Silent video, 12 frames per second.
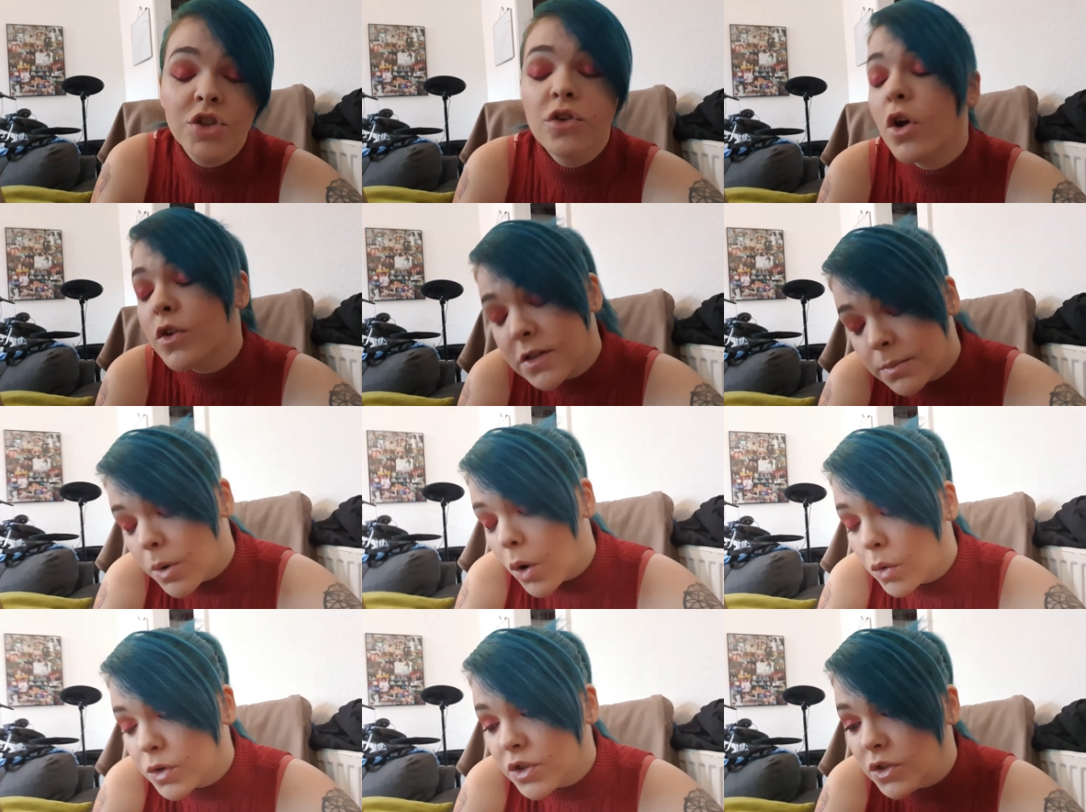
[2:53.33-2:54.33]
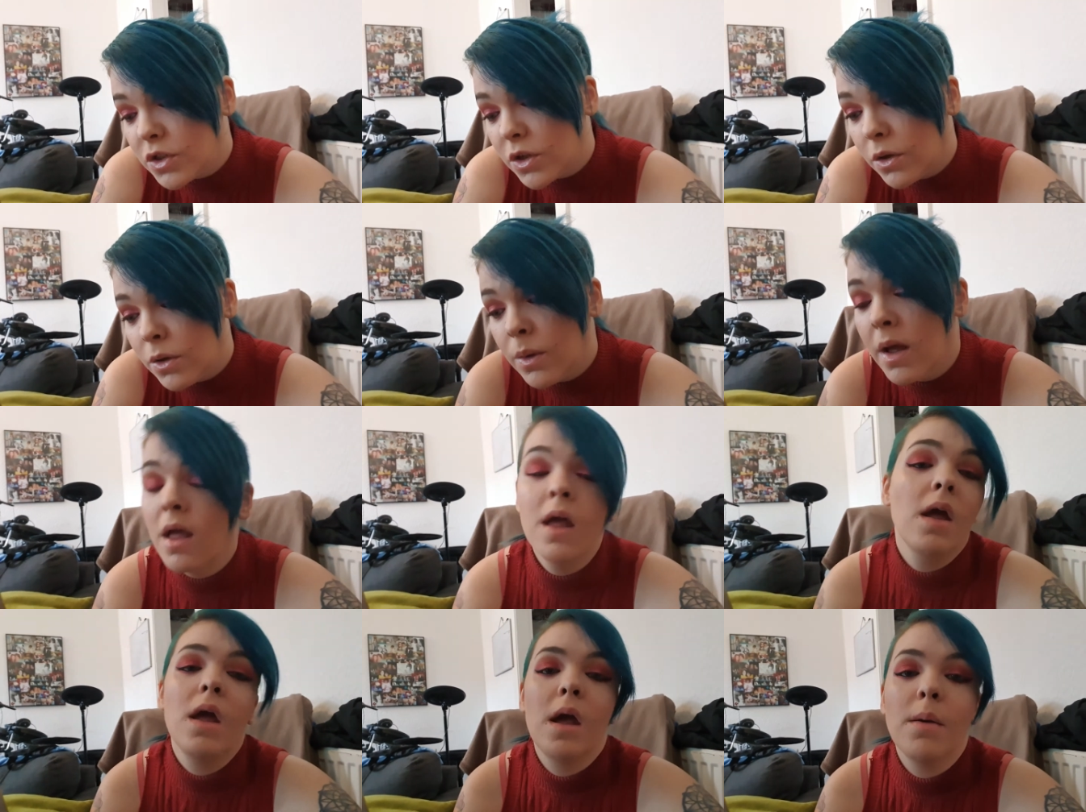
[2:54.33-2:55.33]
You're not supposed to,
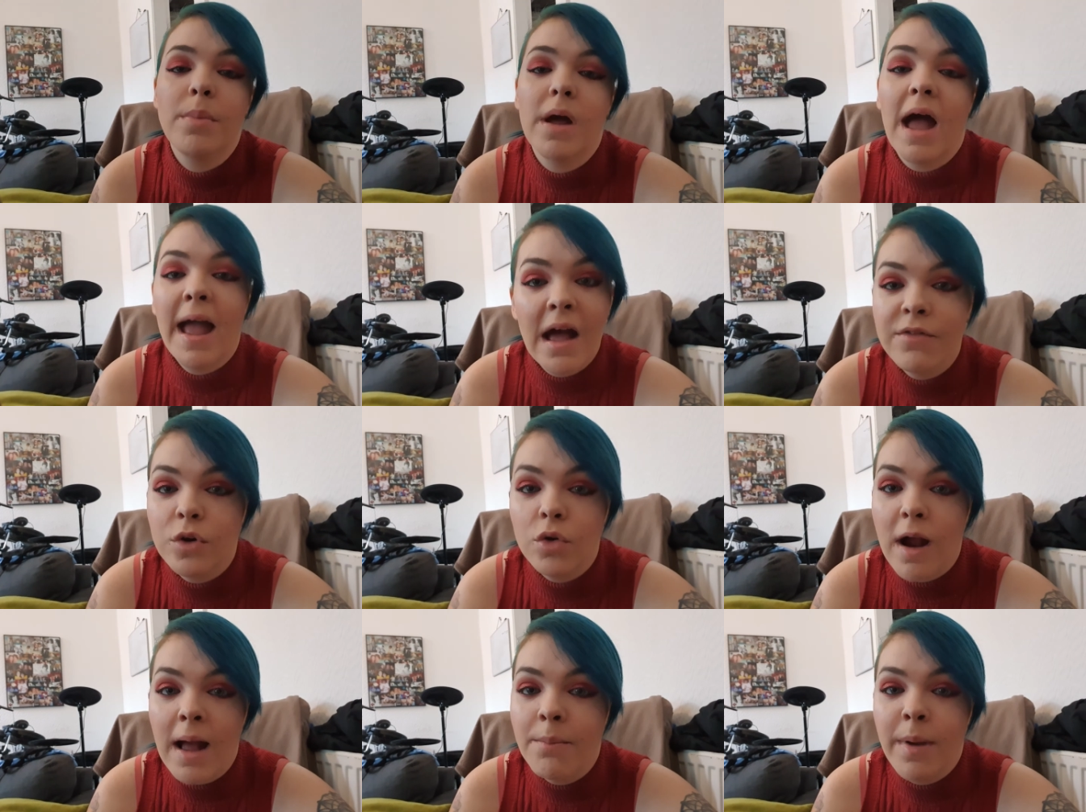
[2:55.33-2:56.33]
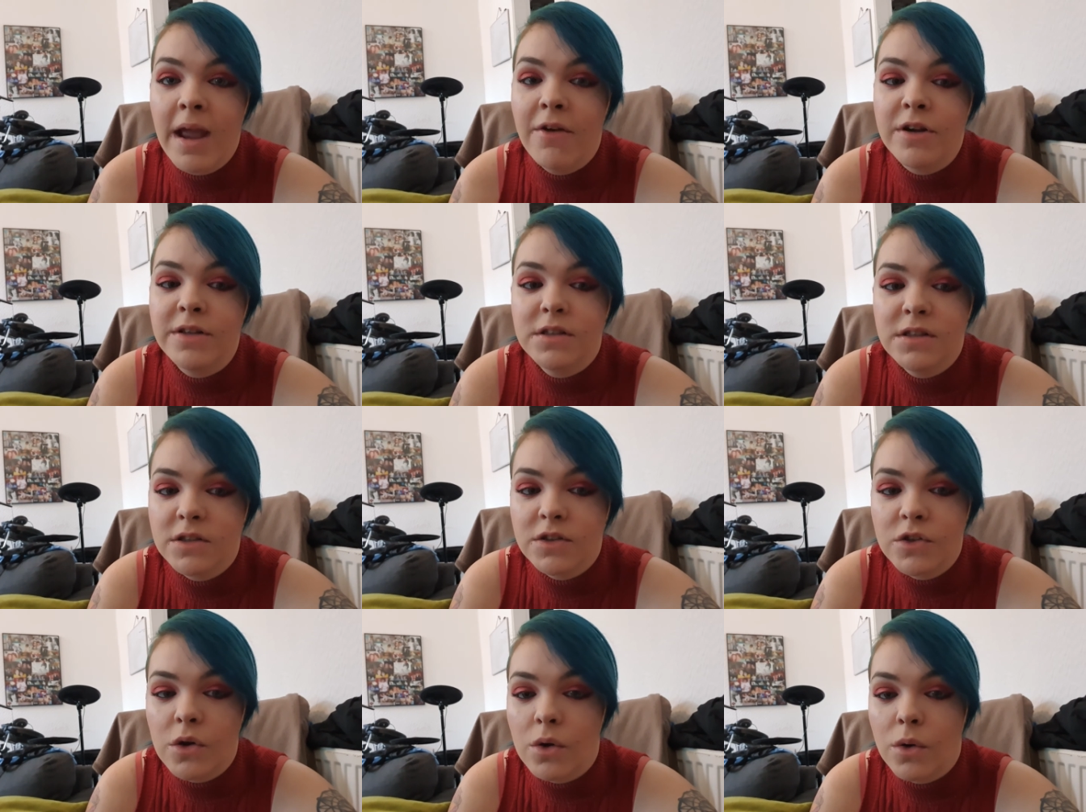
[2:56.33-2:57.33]
but I have no grandparents,
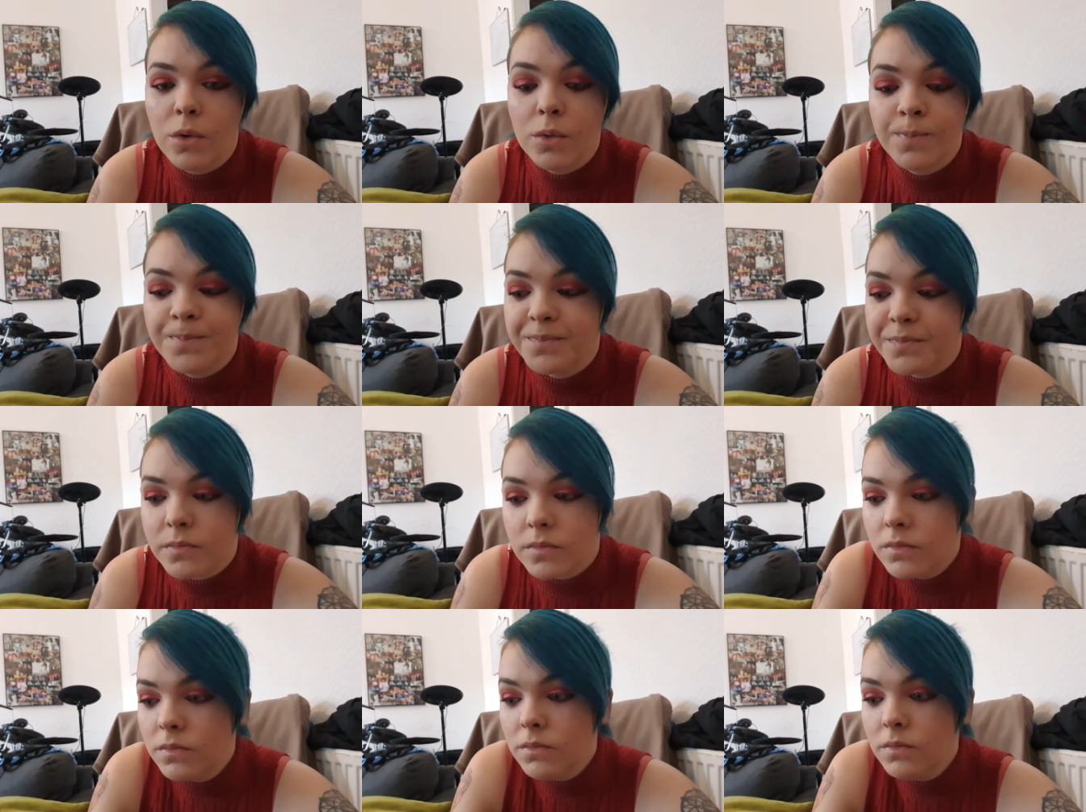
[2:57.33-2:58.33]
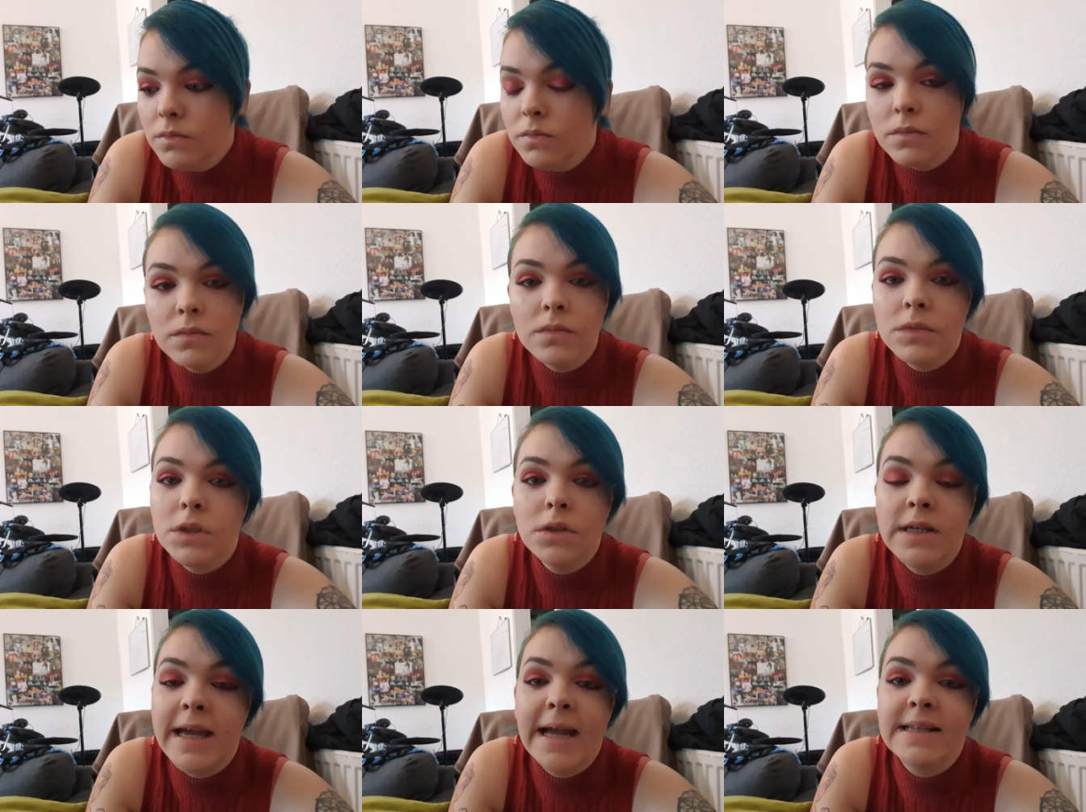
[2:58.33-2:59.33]
so
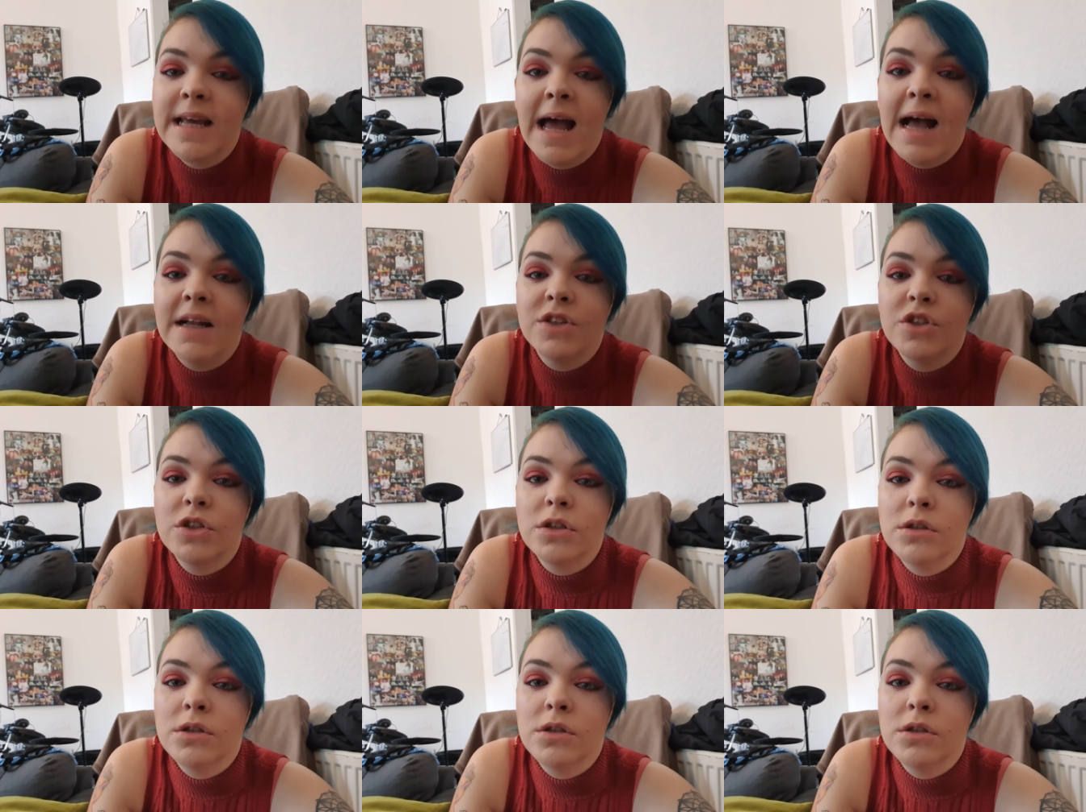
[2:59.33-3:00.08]
you get attached.